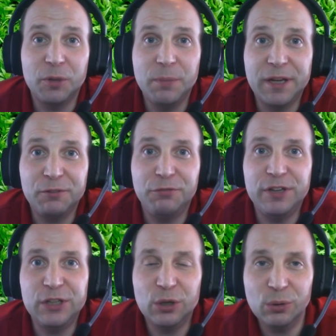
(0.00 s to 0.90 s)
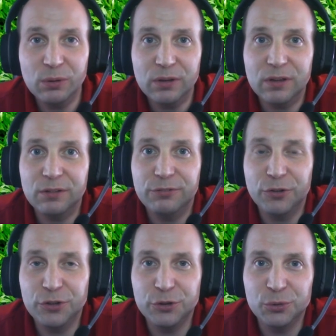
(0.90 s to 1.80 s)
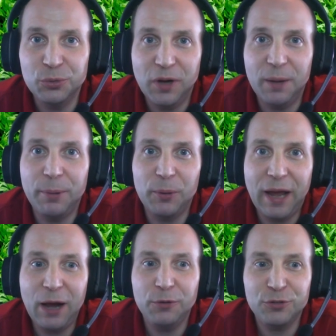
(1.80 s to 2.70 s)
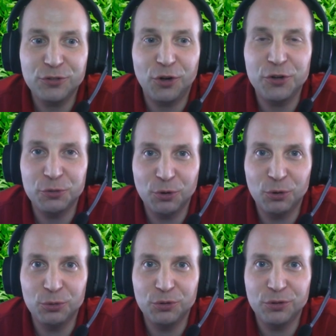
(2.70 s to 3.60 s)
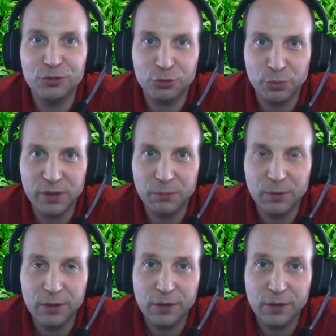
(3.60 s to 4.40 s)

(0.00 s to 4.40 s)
make a video for you about how to start your own stream,